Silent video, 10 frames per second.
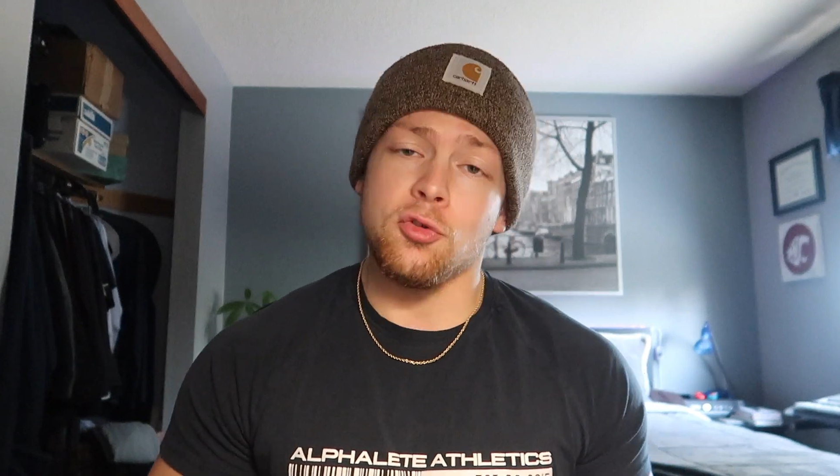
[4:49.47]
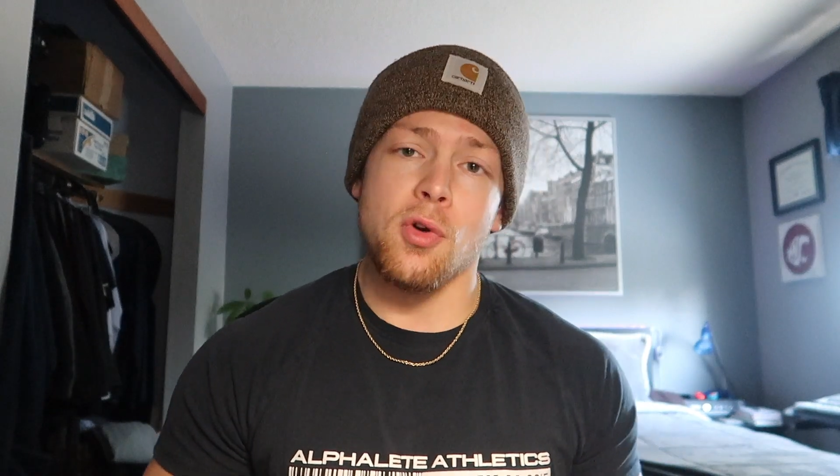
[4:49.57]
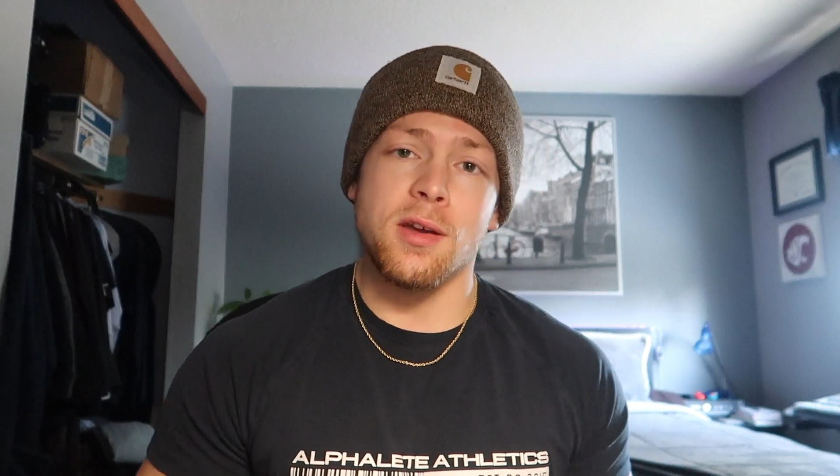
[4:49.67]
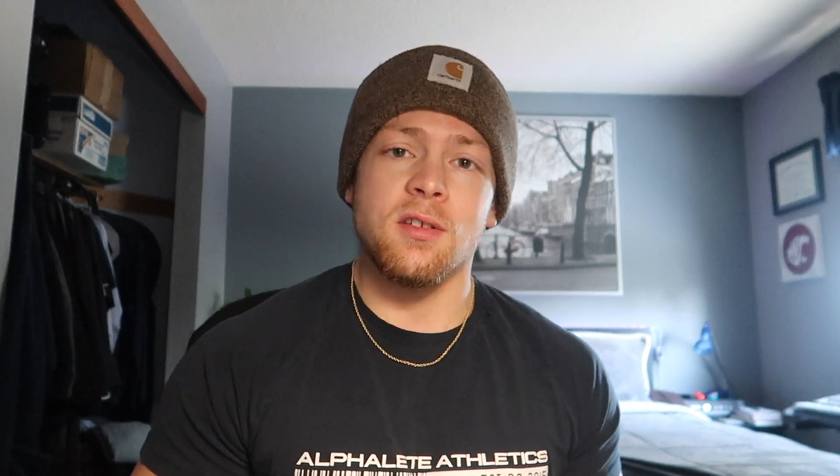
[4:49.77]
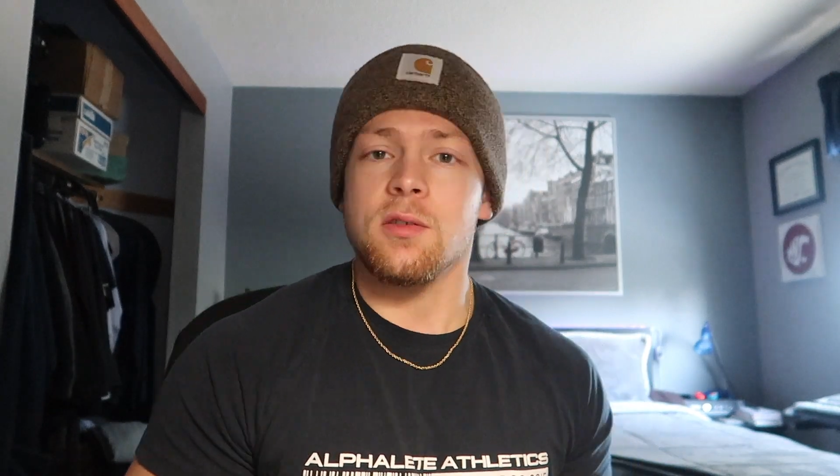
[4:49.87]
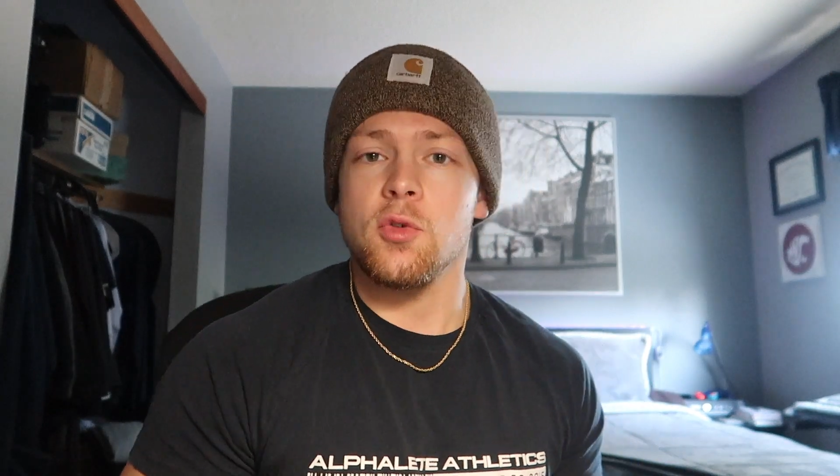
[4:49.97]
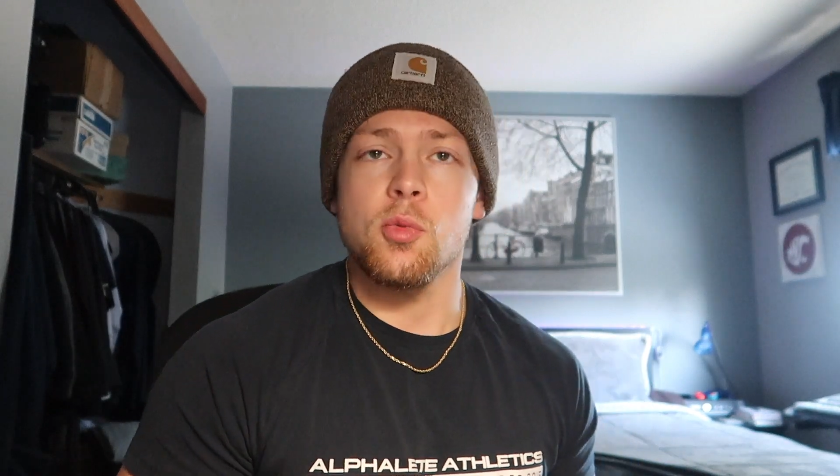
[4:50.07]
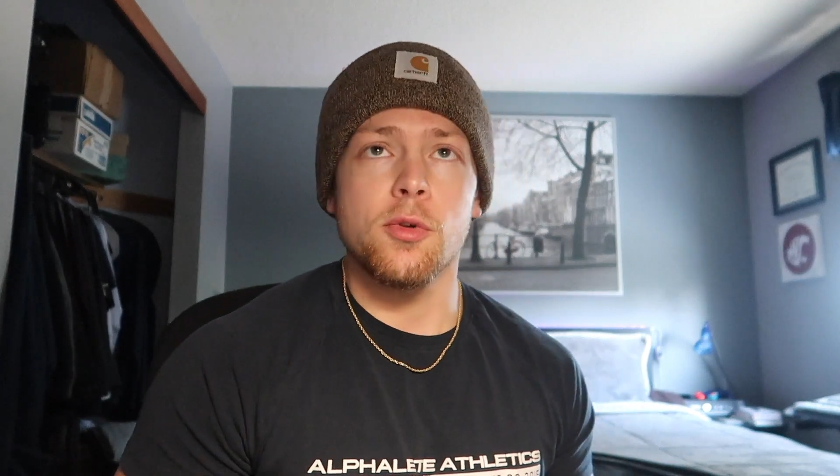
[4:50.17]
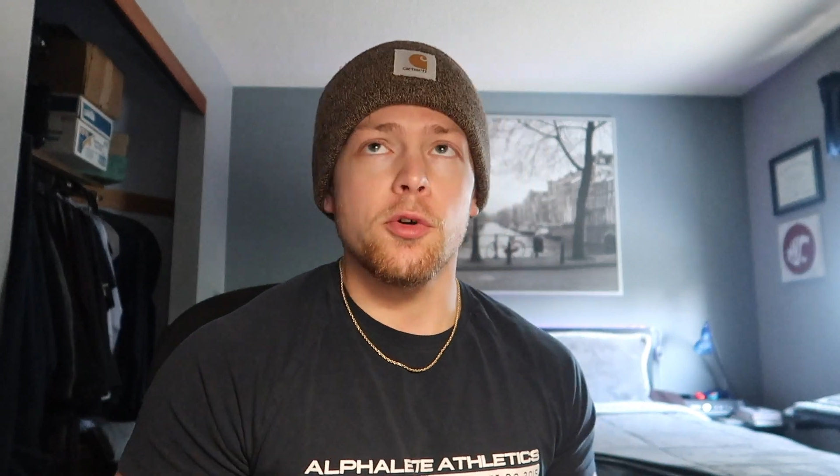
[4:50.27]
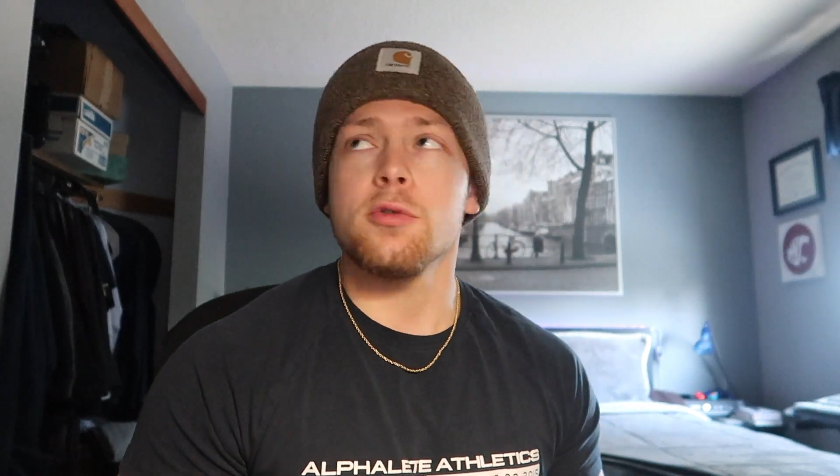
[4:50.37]
dry sense of
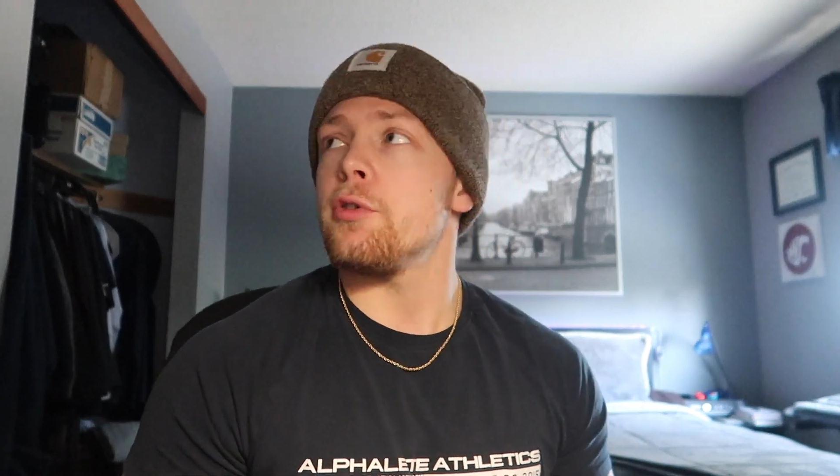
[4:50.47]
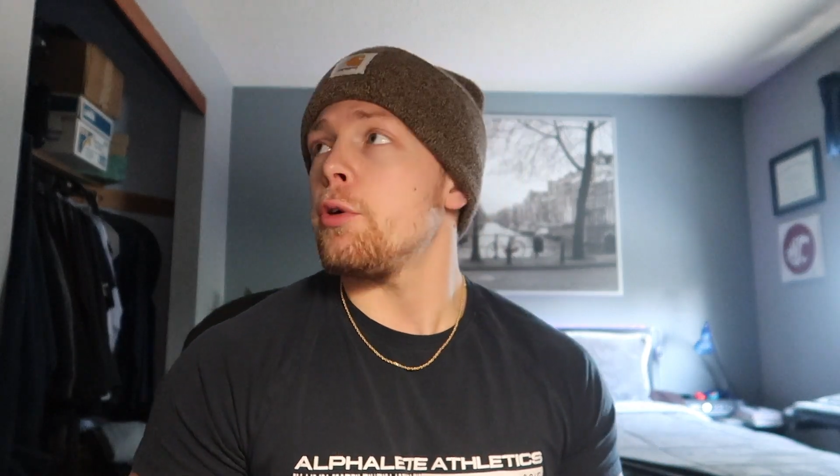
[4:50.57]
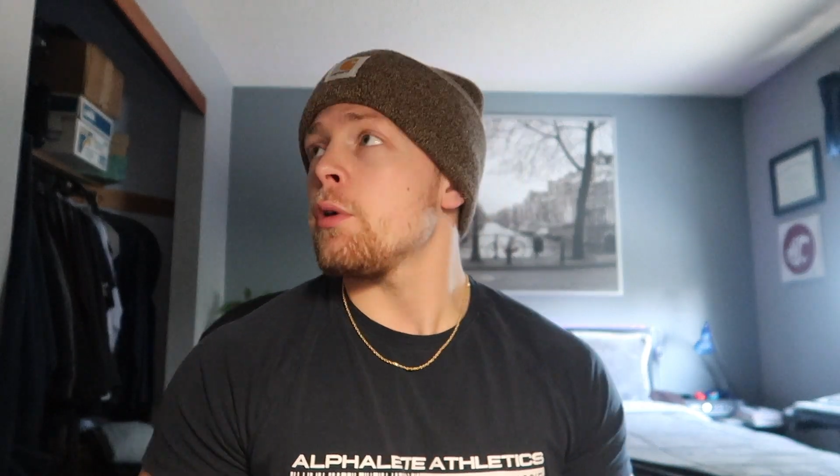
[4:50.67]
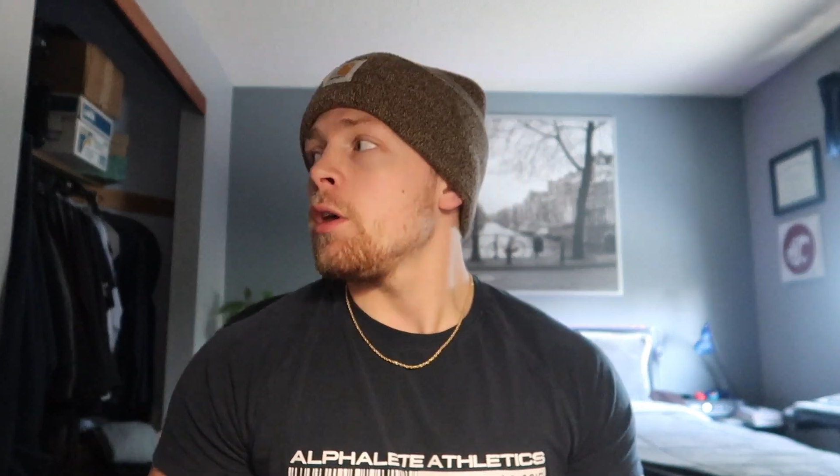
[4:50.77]
humor though, so